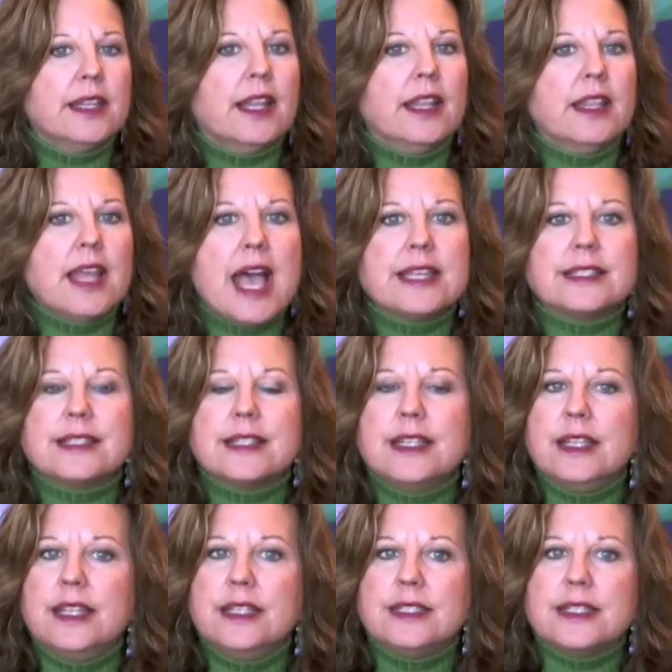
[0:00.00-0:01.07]
The last
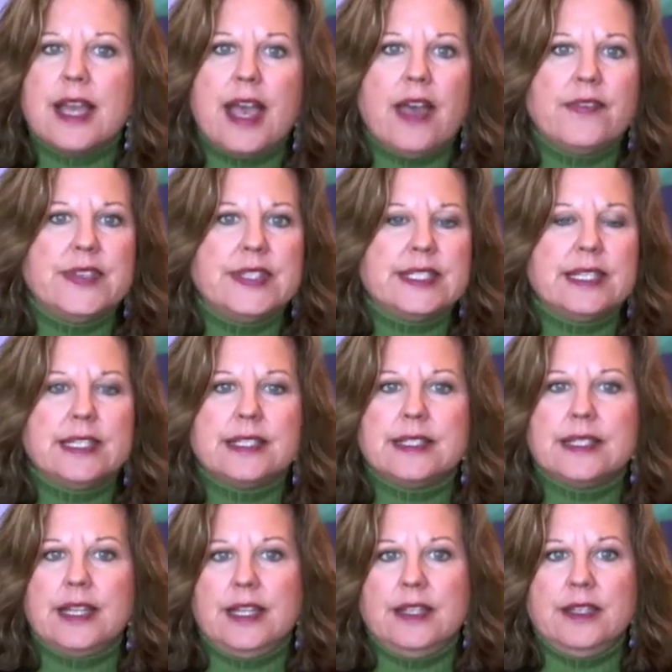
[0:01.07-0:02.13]
thing you need to have is things
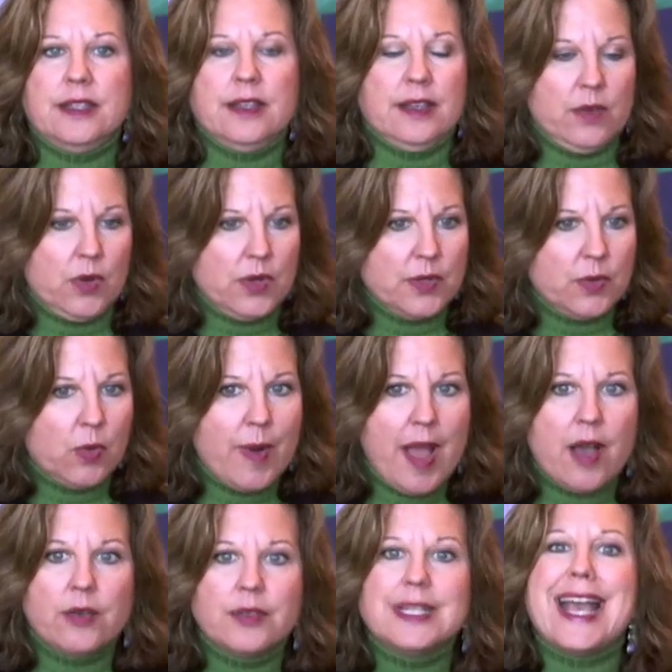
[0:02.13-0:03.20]
sitting
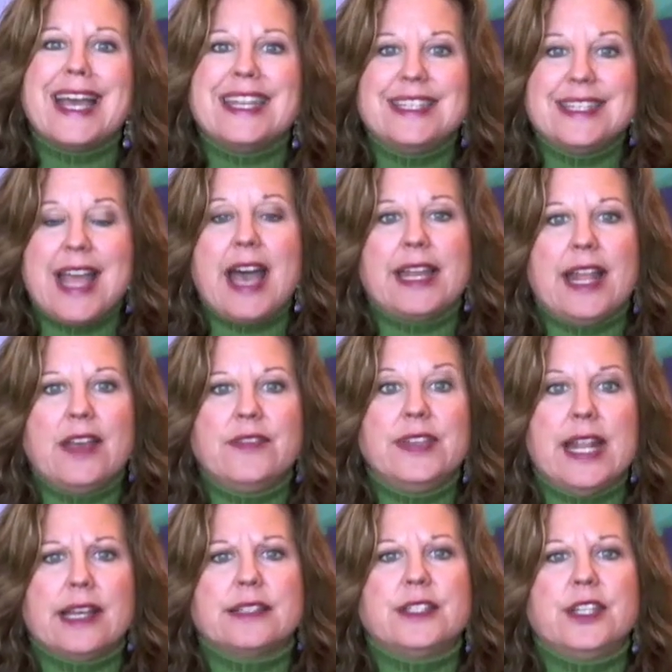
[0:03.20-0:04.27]
around and not
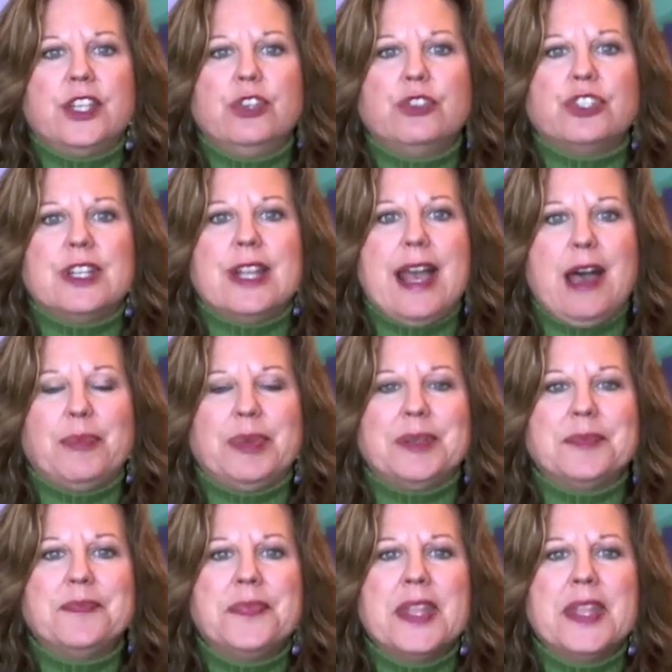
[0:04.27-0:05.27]
having execution happen.